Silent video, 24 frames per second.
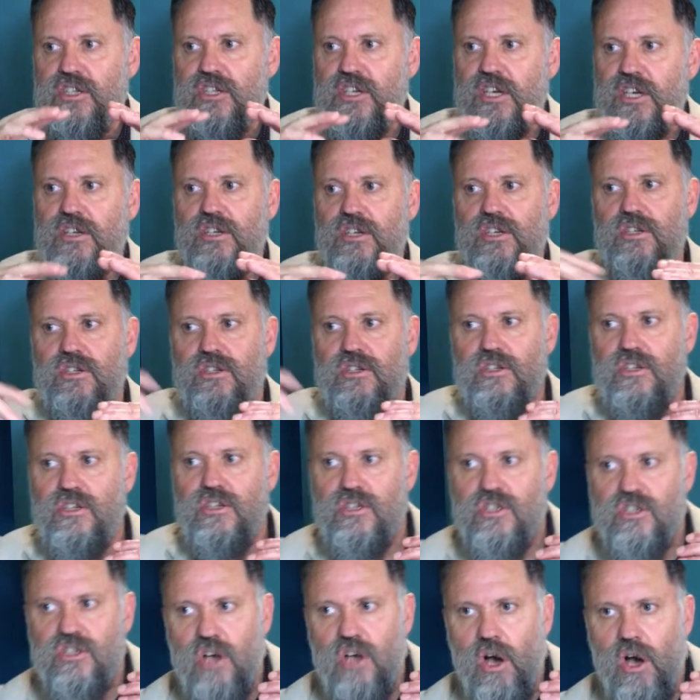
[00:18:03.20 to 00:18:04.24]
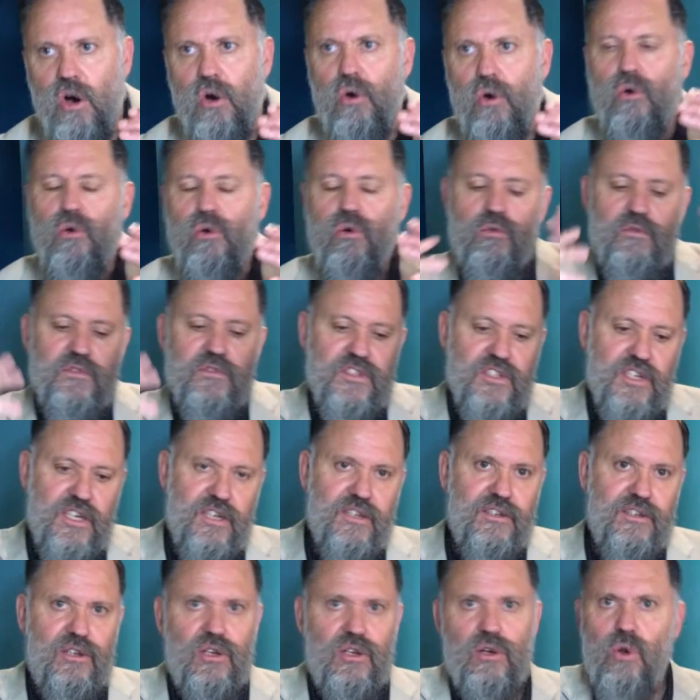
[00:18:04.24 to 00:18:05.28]
and dissolves
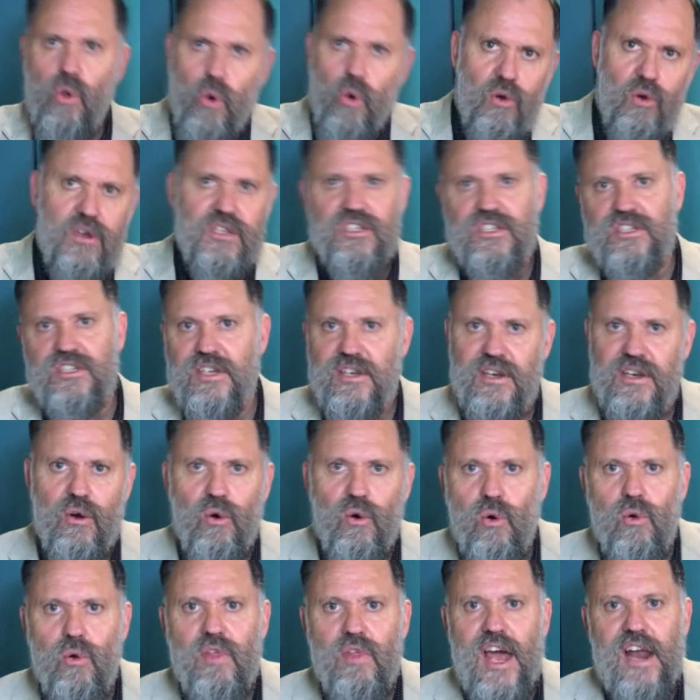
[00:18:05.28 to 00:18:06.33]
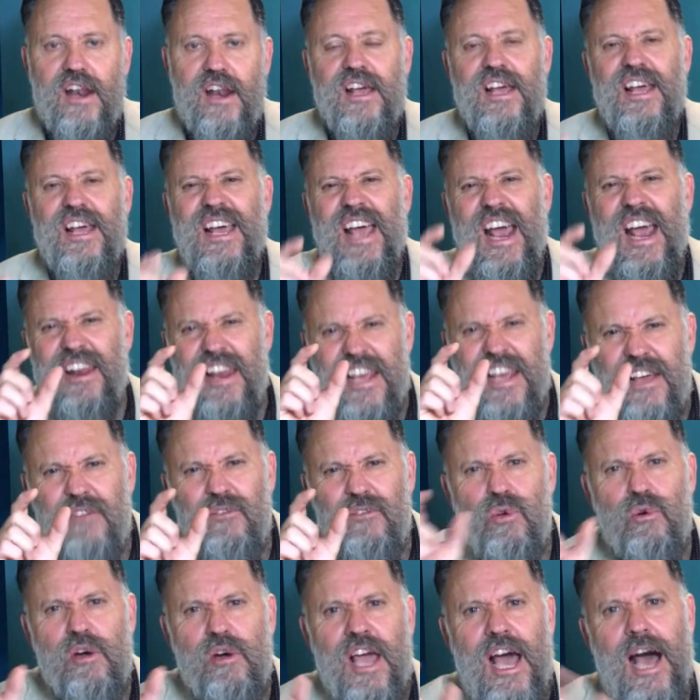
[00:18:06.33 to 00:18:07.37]
and looks and all that. And they give
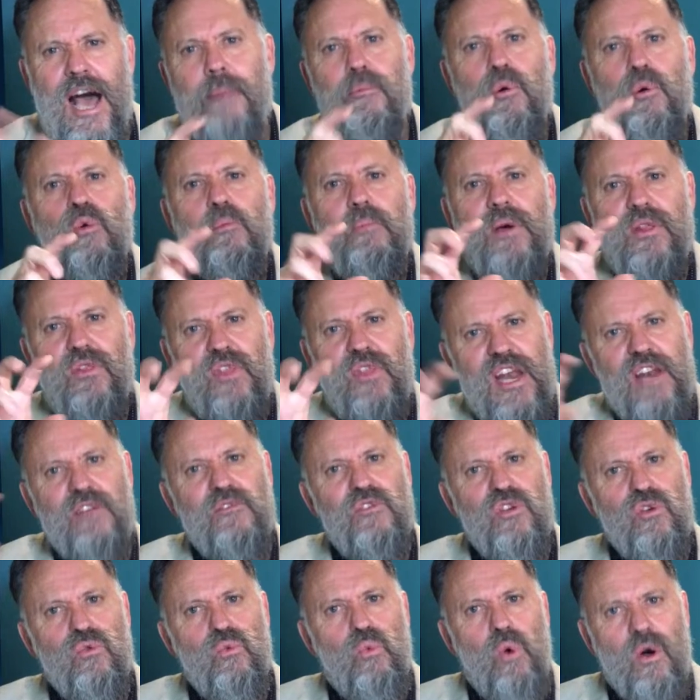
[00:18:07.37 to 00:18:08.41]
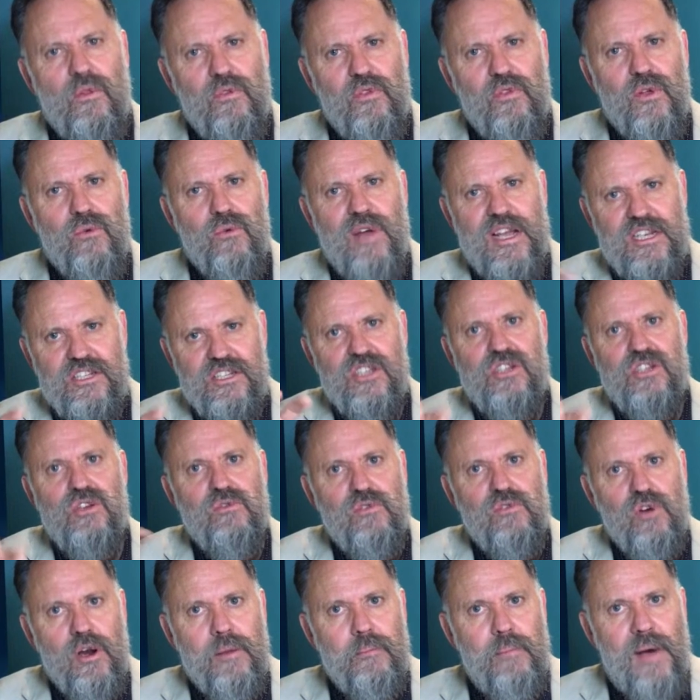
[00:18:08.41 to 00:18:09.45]
you a couple, but then if you want the rest, you've
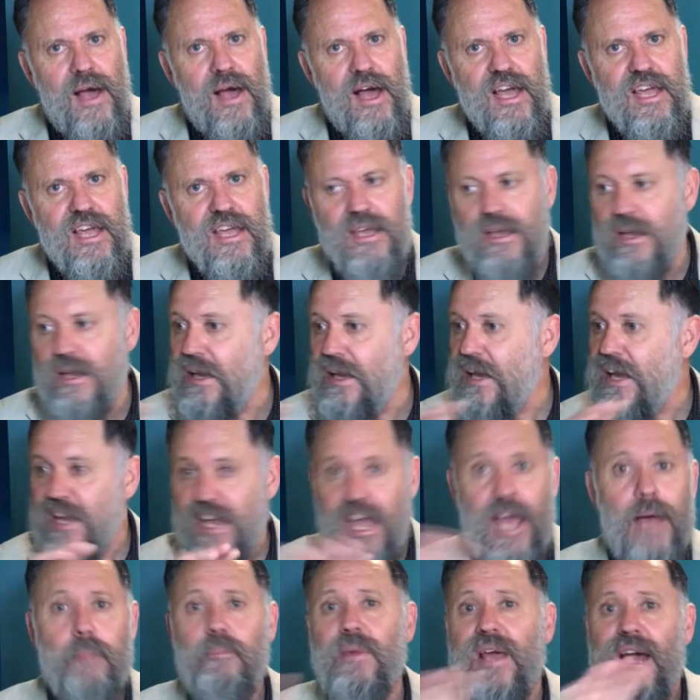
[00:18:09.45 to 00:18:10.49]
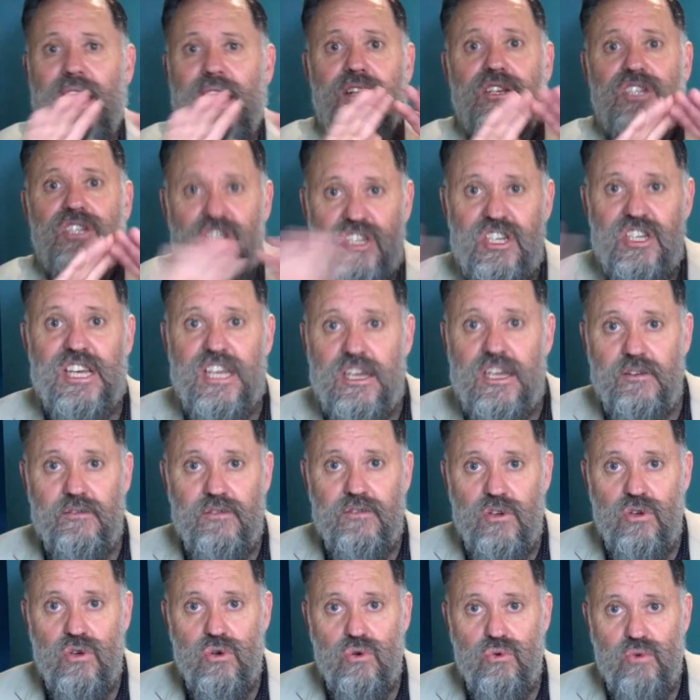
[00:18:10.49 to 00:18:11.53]
got to pay. CapCut just give
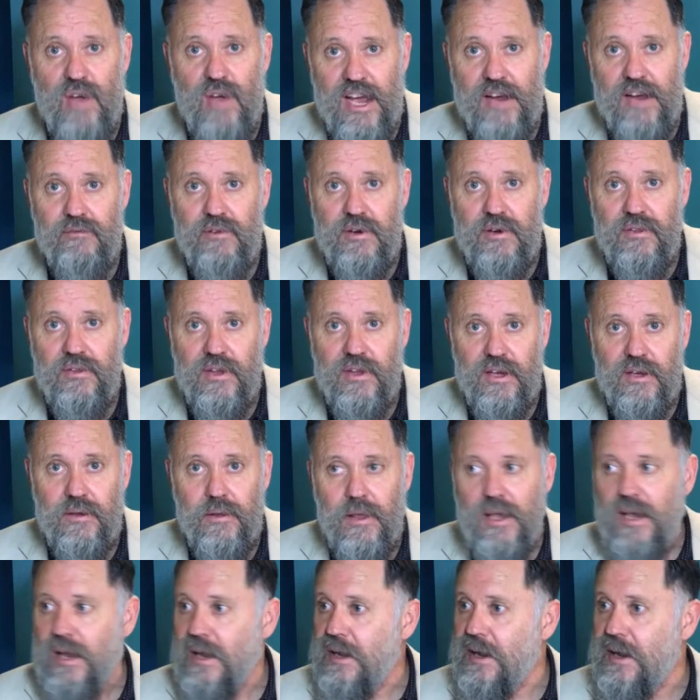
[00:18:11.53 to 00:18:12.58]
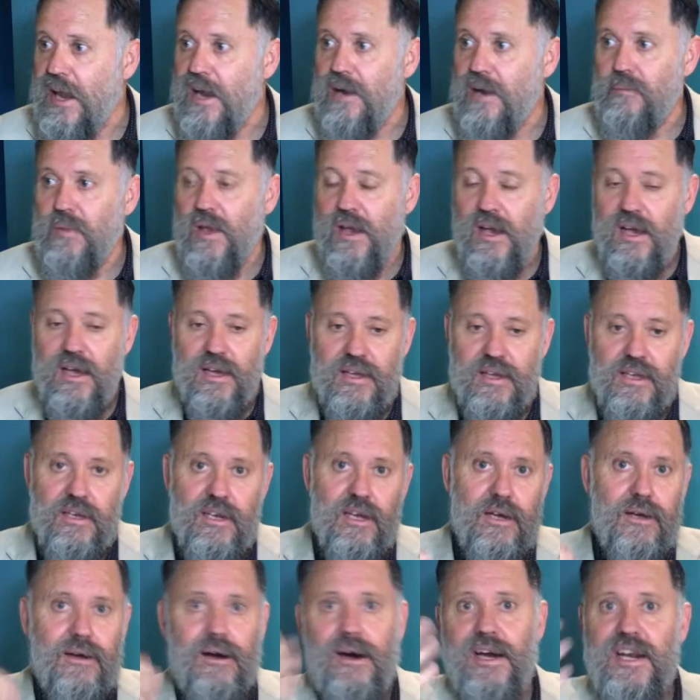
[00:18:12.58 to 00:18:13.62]
you everything. Now, I
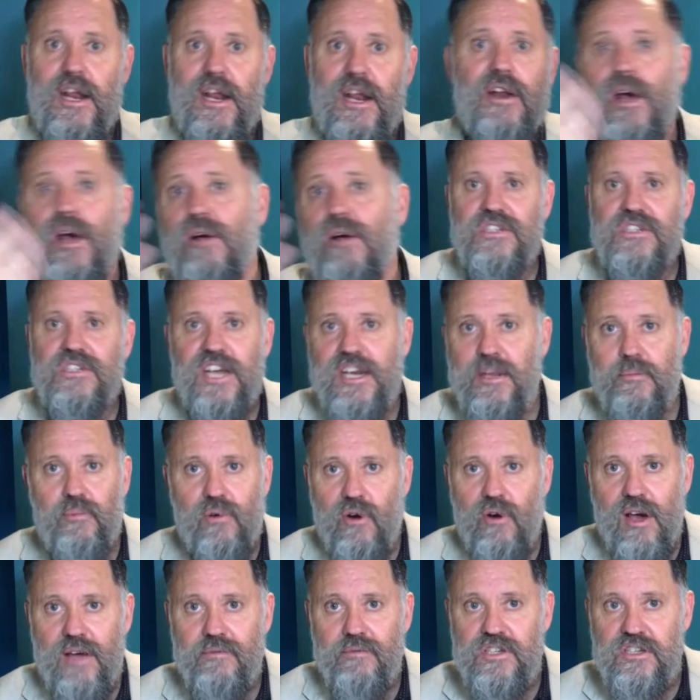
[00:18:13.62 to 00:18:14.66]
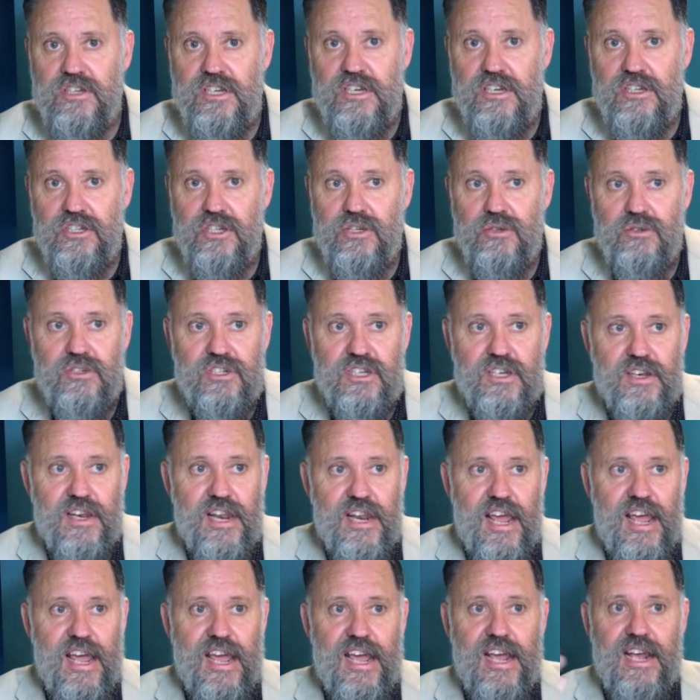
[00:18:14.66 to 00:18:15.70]
don't know any privacy issues in
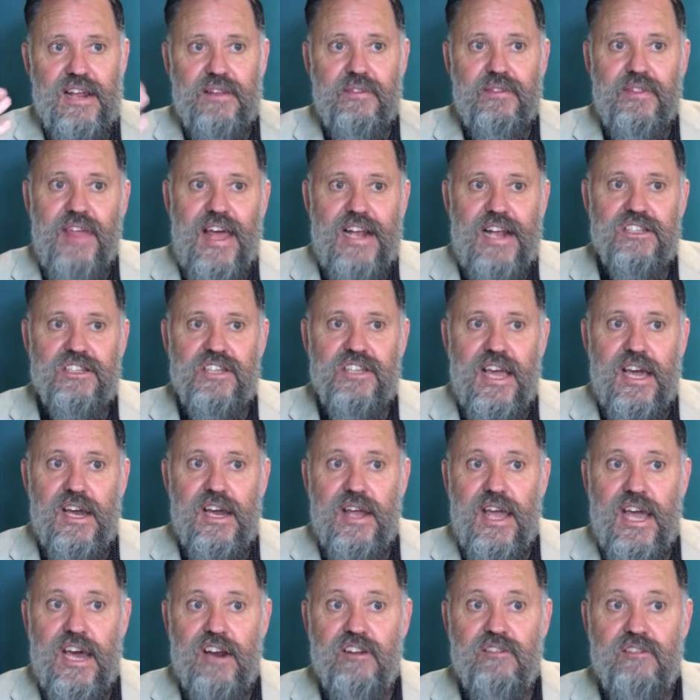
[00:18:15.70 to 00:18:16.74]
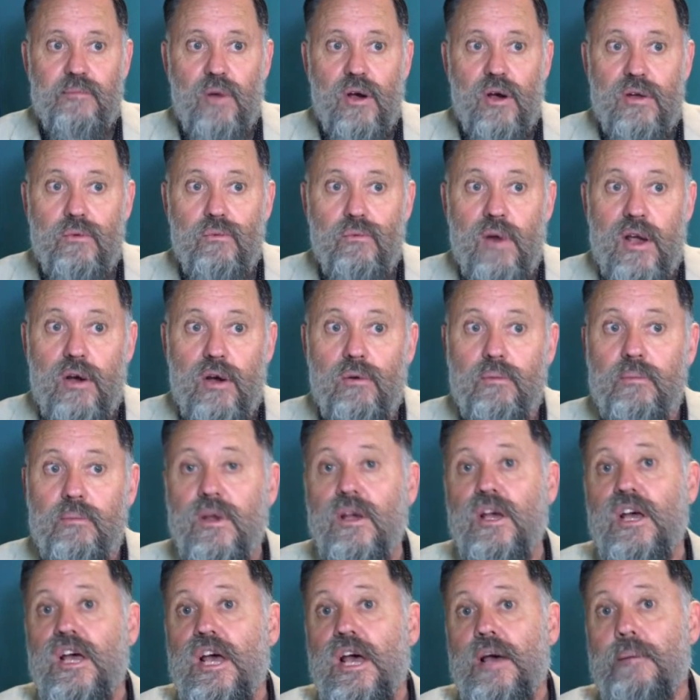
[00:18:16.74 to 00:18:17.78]
there. That's out of my realm,
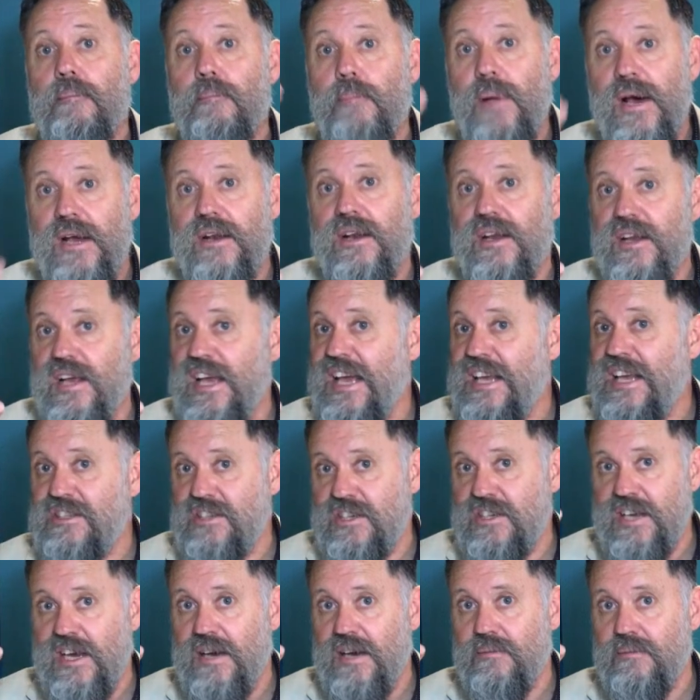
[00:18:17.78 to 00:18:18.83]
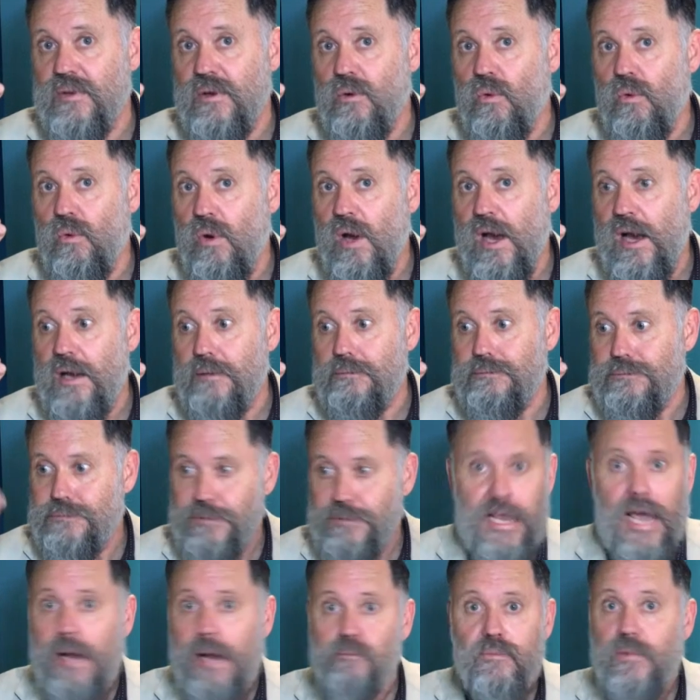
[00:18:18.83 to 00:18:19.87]
but it's,
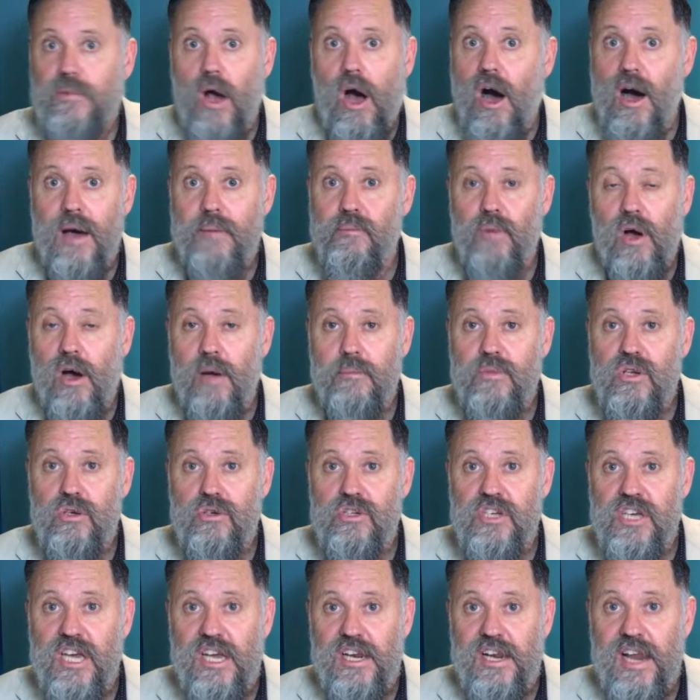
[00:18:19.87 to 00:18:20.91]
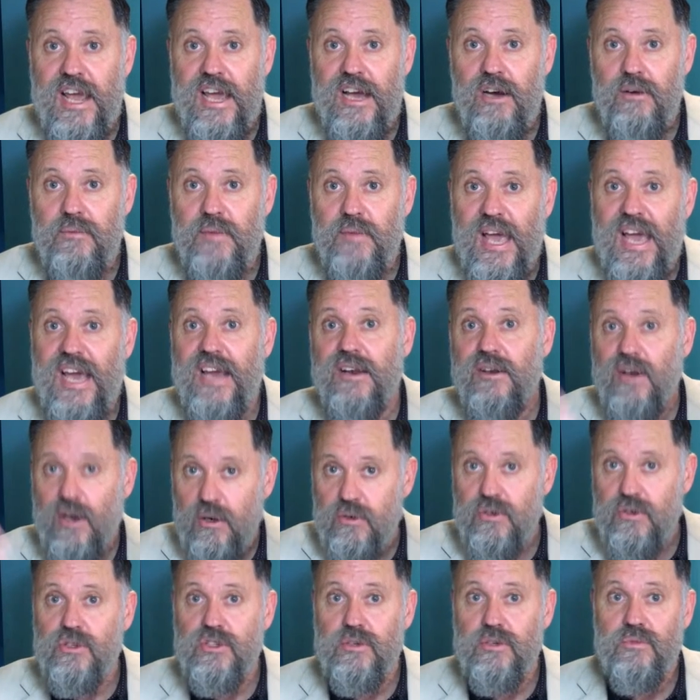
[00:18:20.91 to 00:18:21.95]
yeah, I'm using it now and I'll
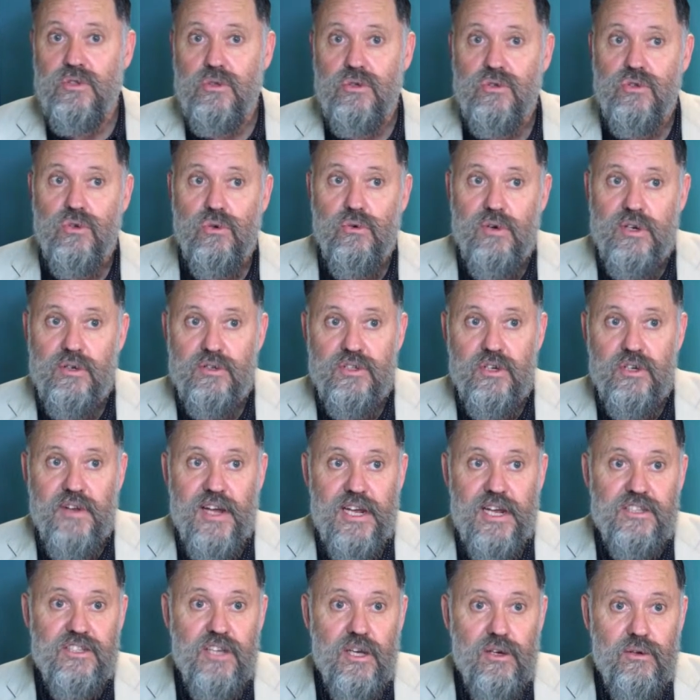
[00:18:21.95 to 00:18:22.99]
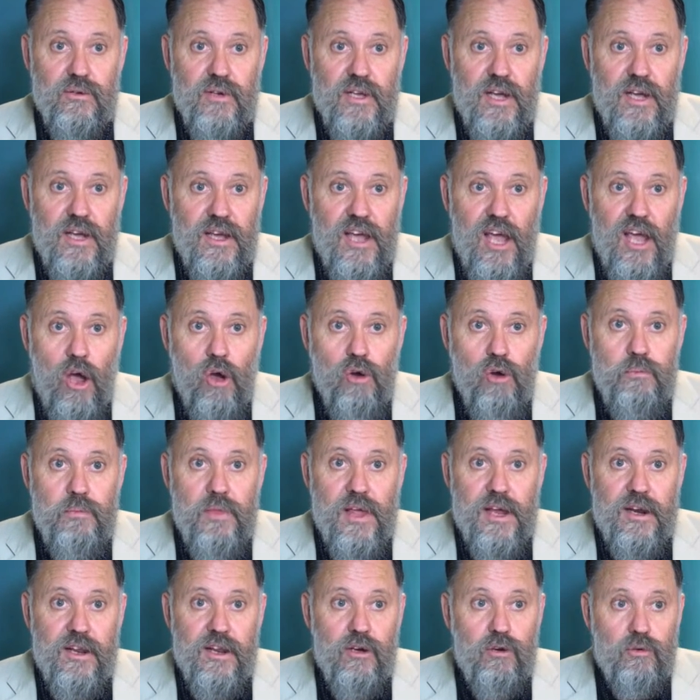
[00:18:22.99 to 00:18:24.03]
do some tutorials on that. So hope
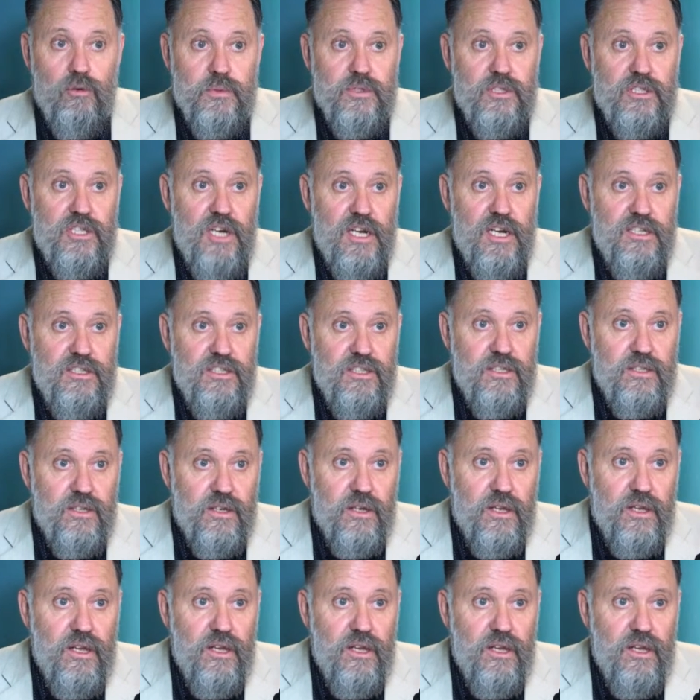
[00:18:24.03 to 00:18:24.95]
that helps, Jason.